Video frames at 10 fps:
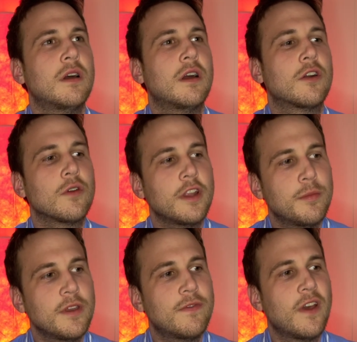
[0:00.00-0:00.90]
agree to
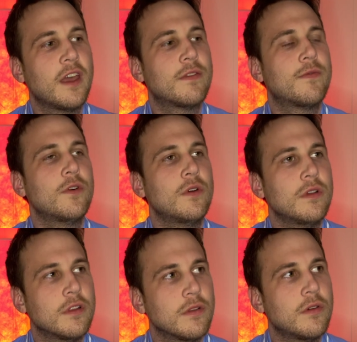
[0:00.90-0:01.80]
be
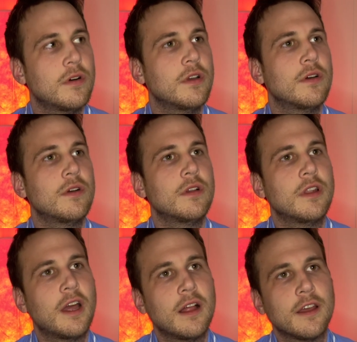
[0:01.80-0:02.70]
faithful and loyal and
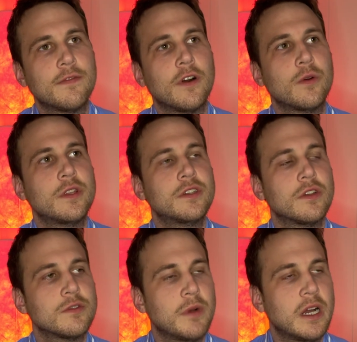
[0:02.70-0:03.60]
not like fuck with each
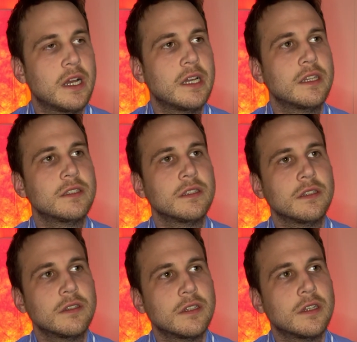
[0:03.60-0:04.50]
other's minds and